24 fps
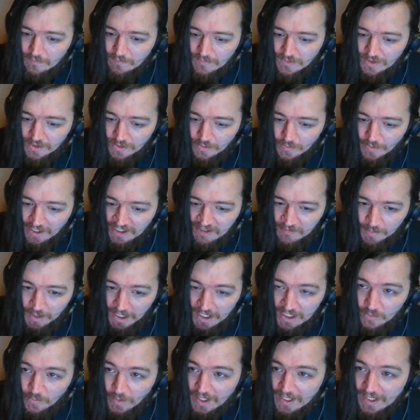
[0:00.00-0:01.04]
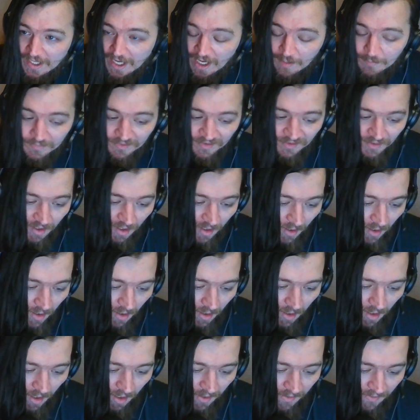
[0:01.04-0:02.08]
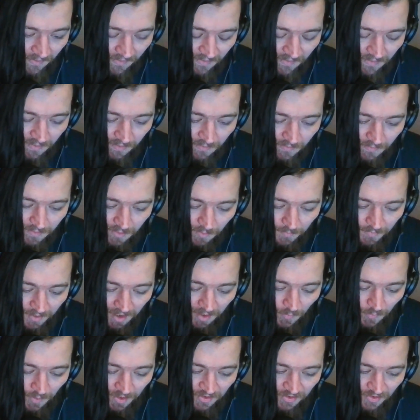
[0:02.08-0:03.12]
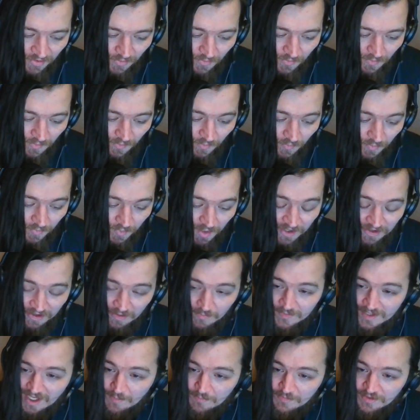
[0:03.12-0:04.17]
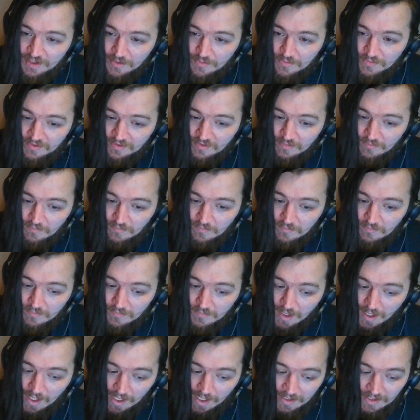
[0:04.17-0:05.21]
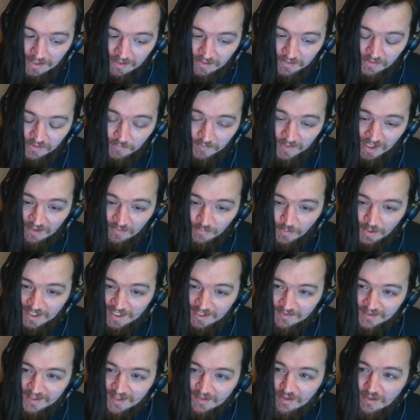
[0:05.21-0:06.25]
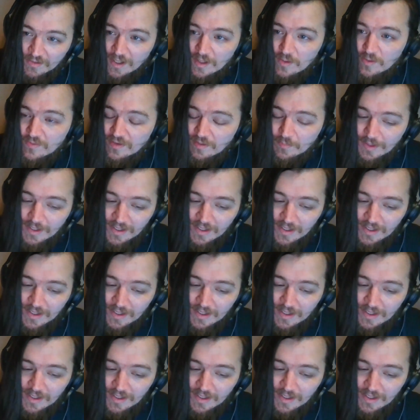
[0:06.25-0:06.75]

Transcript: to explain away games. It's something which we sometimes use, and sometimes we disagree with them.